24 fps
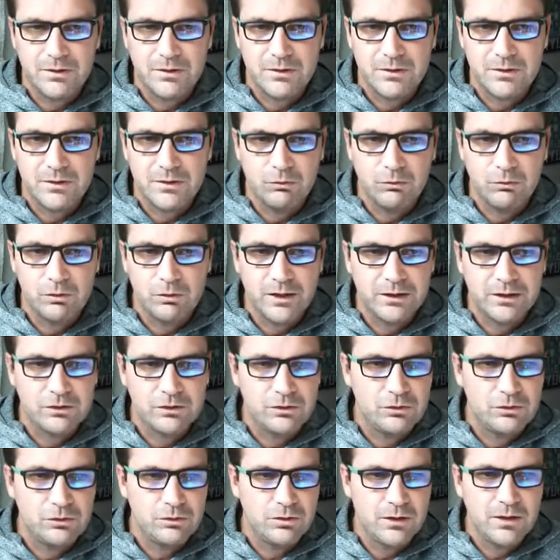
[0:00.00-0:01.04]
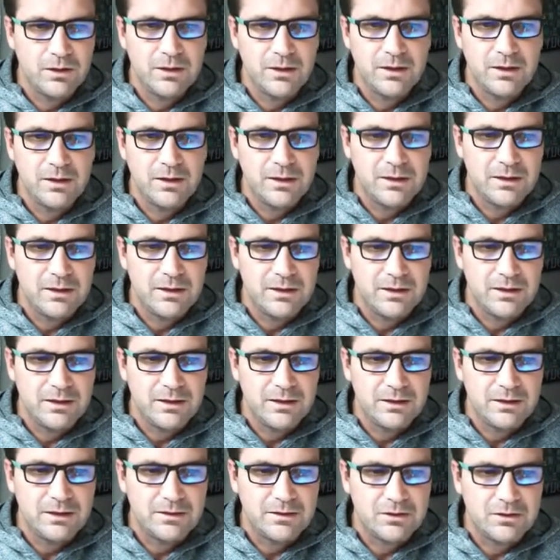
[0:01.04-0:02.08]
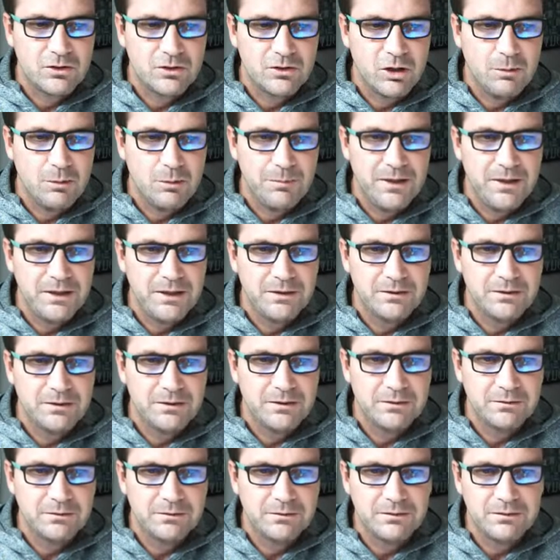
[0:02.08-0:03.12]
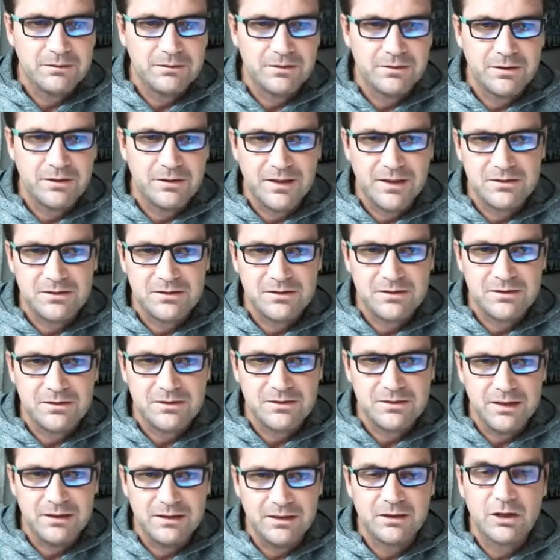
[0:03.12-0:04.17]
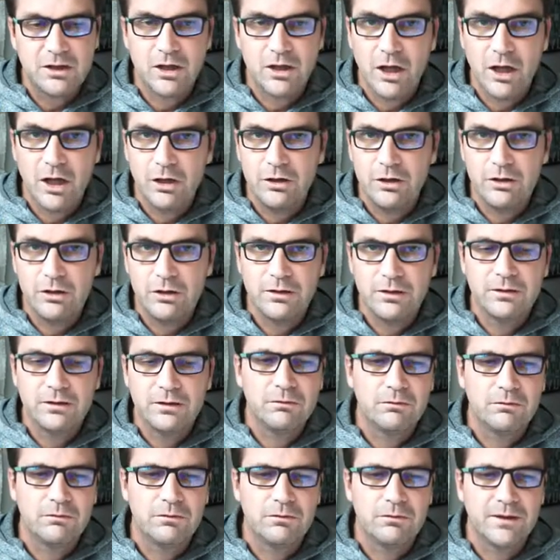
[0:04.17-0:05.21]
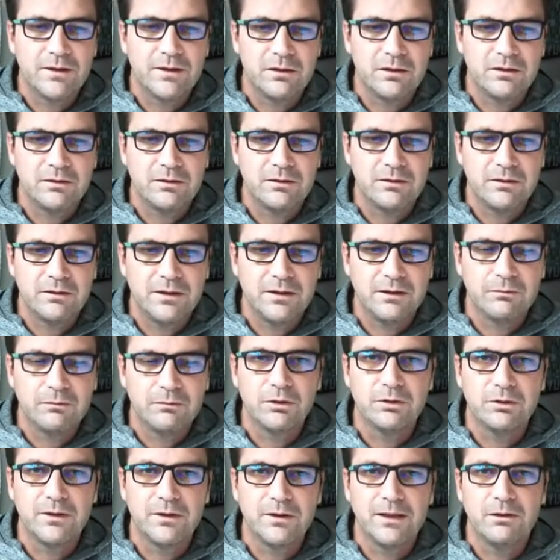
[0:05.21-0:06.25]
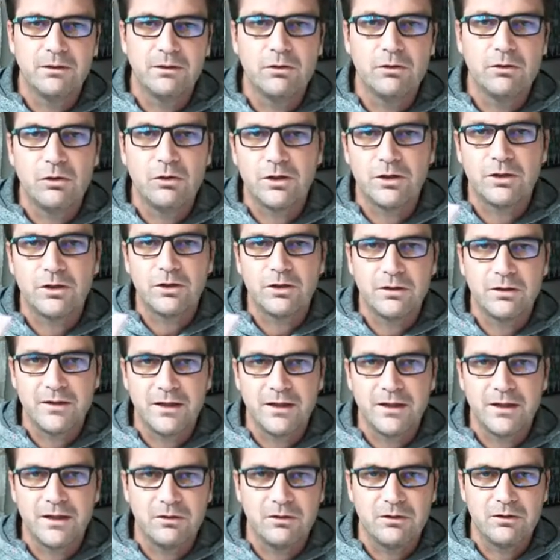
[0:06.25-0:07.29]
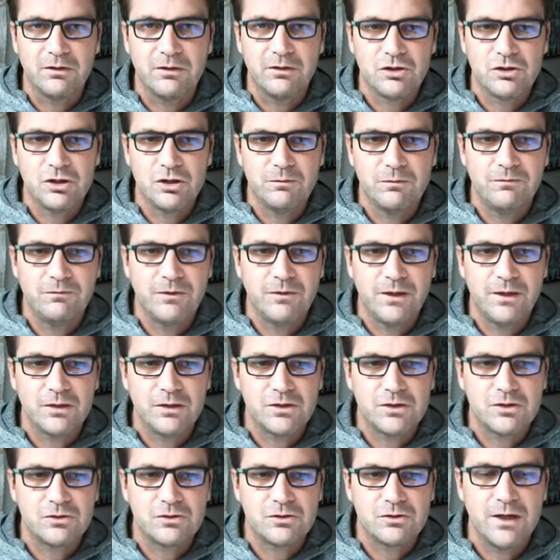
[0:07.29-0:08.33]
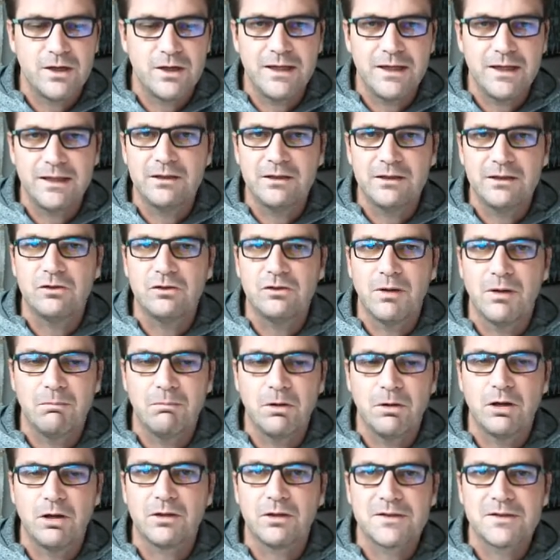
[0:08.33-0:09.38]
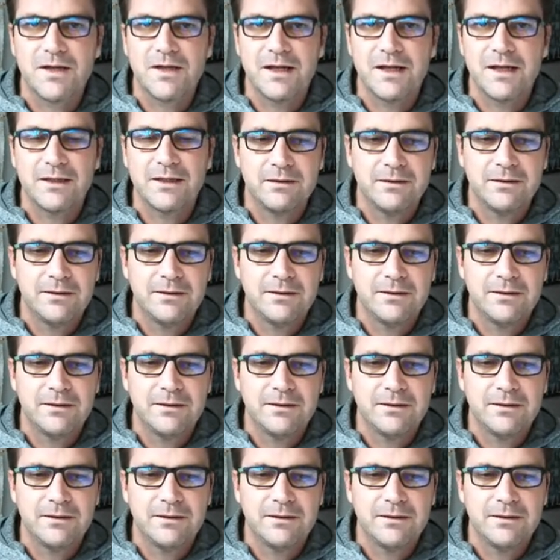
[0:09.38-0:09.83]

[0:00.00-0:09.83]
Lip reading: And all I do is copy it. So that's the code that will then hook that YouTube video straight into my blog site.